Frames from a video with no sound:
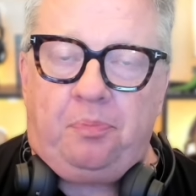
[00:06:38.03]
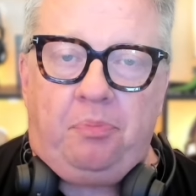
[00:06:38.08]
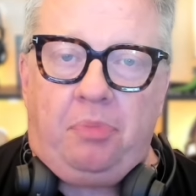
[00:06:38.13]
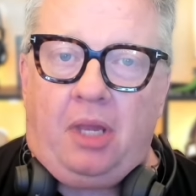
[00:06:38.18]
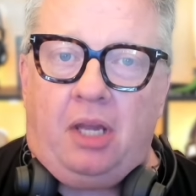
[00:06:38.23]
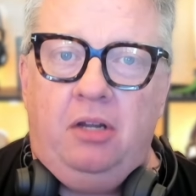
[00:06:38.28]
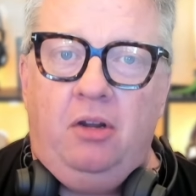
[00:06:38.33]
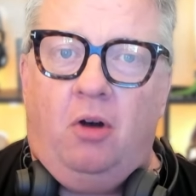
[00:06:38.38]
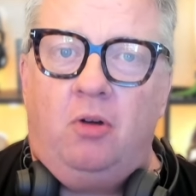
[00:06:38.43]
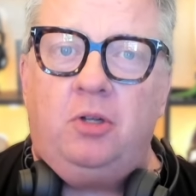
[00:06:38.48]

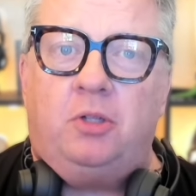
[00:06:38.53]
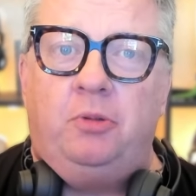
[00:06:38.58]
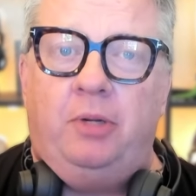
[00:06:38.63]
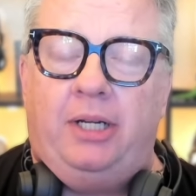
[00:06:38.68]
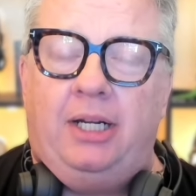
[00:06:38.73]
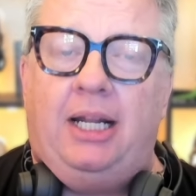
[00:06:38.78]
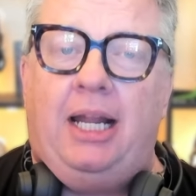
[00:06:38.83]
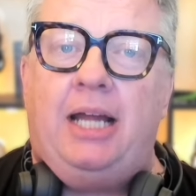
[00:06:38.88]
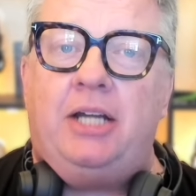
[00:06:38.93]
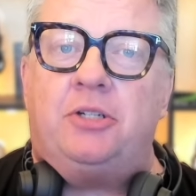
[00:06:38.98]
not grid
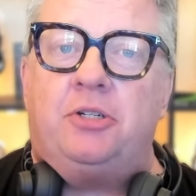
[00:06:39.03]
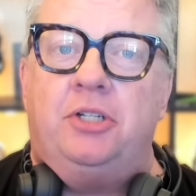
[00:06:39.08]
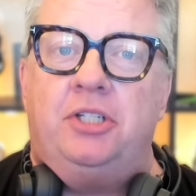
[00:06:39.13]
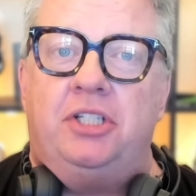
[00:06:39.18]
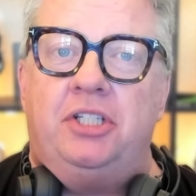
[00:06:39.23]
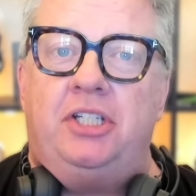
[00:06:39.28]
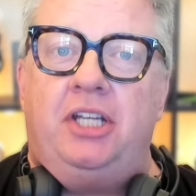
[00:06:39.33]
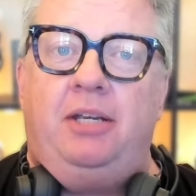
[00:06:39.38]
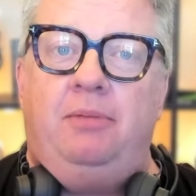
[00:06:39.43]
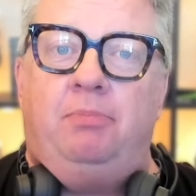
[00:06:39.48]

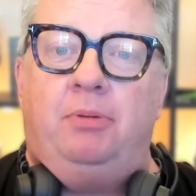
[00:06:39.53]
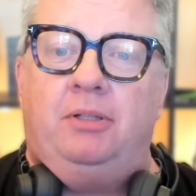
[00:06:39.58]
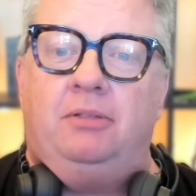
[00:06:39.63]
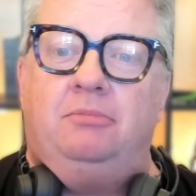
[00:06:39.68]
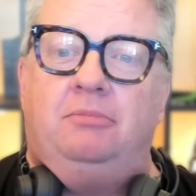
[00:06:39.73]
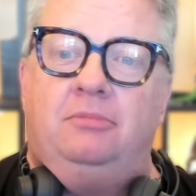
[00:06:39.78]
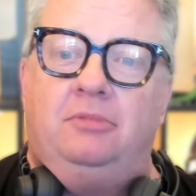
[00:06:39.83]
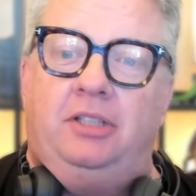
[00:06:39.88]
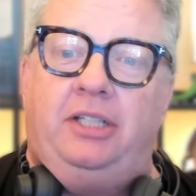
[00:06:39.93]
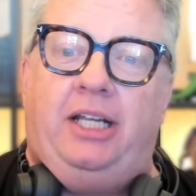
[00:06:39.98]
electricity, but
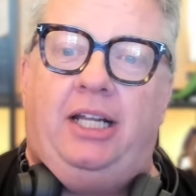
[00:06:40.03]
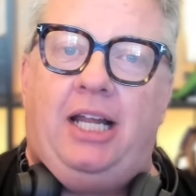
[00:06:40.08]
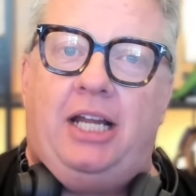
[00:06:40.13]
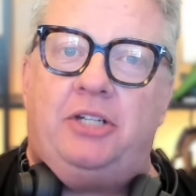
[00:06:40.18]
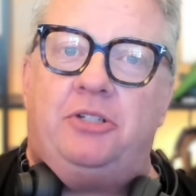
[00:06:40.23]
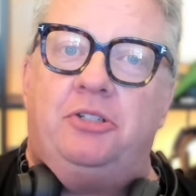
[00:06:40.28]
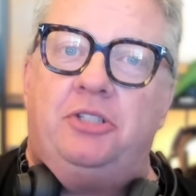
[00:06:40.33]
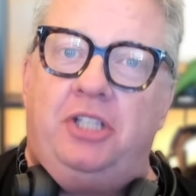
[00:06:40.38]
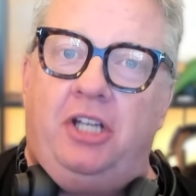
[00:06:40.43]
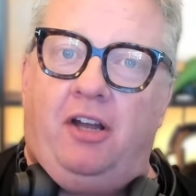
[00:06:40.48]
the
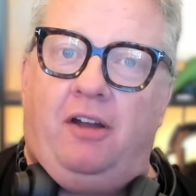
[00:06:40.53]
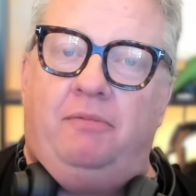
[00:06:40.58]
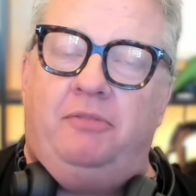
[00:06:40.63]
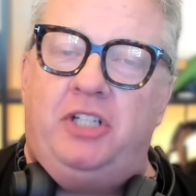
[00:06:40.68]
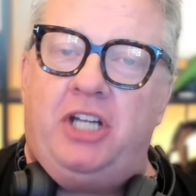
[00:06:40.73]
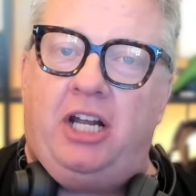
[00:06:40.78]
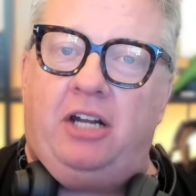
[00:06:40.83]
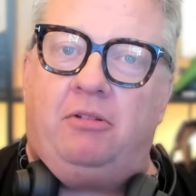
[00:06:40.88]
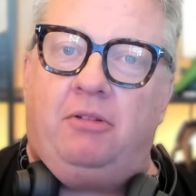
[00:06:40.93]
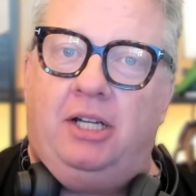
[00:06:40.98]
electricity I've
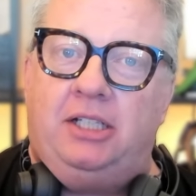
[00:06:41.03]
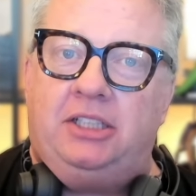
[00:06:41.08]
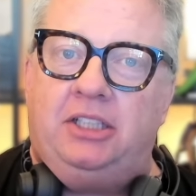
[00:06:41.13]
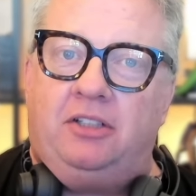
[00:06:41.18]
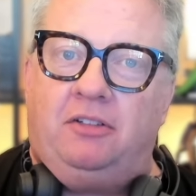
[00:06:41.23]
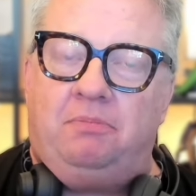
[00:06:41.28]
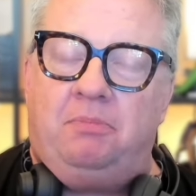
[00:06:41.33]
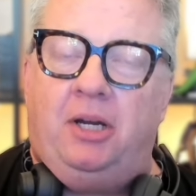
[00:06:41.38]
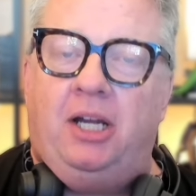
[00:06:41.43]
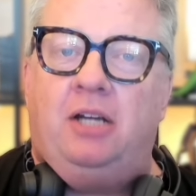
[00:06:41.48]
generated
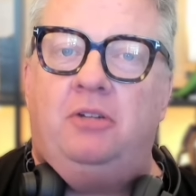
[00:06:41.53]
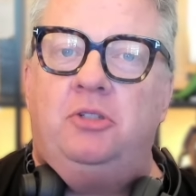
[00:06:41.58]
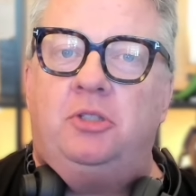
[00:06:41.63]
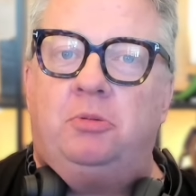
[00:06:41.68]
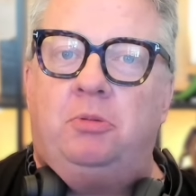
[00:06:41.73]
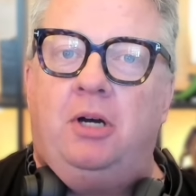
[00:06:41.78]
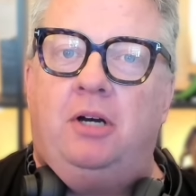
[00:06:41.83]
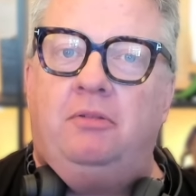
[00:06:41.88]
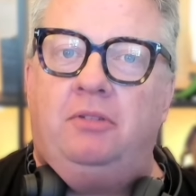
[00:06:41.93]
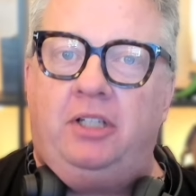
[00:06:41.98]
off my own
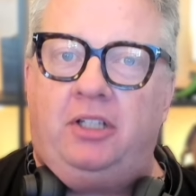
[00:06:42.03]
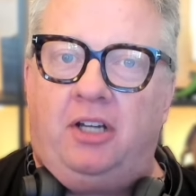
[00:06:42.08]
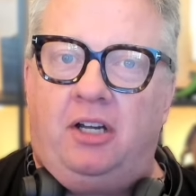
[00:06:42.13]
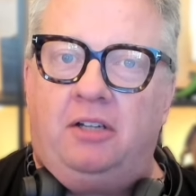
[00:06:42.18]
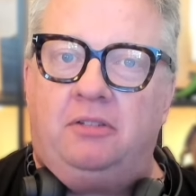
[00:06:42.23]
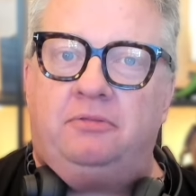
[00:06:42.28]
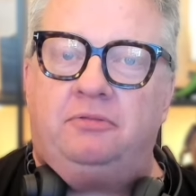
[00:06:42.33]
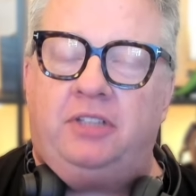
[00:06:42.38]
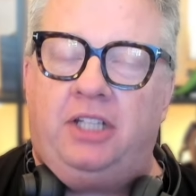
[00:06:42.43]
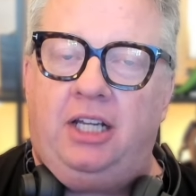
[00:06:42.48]

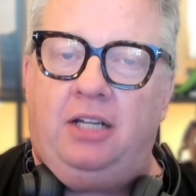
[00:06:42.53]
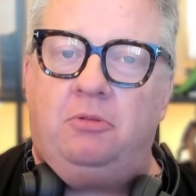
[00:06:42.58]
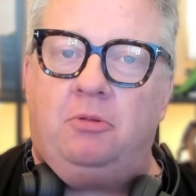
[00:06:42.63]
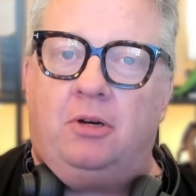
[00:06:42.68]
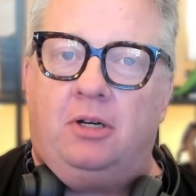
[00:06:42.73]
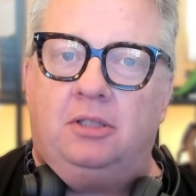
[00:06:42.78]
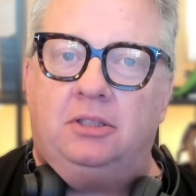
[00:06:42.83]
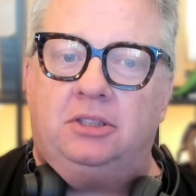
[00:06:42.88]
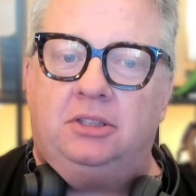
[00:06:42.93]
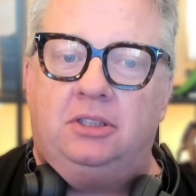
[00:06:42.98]
12.5
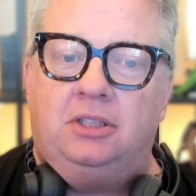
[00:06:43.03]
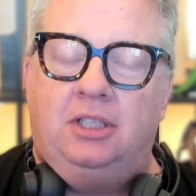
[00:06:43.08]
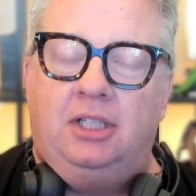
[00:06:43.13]
kilowatts.